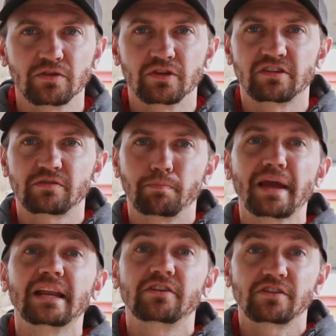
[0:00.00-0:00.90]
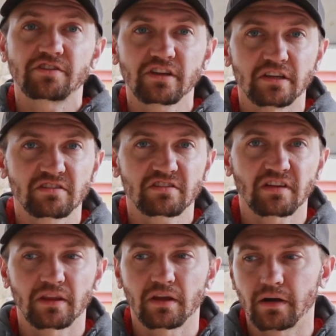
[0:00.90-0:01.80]
that's made into sheets,
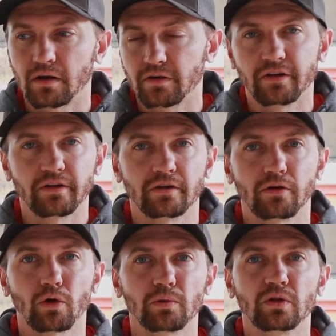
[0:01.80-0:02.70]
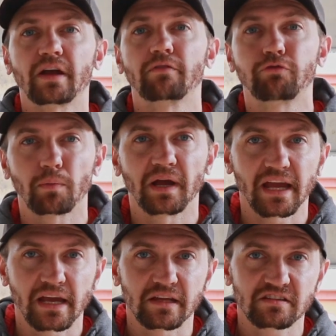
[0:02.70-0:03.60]
and they're your normal
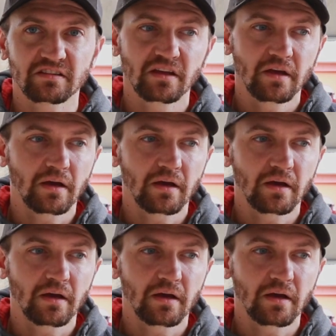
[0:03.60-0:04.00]
4x8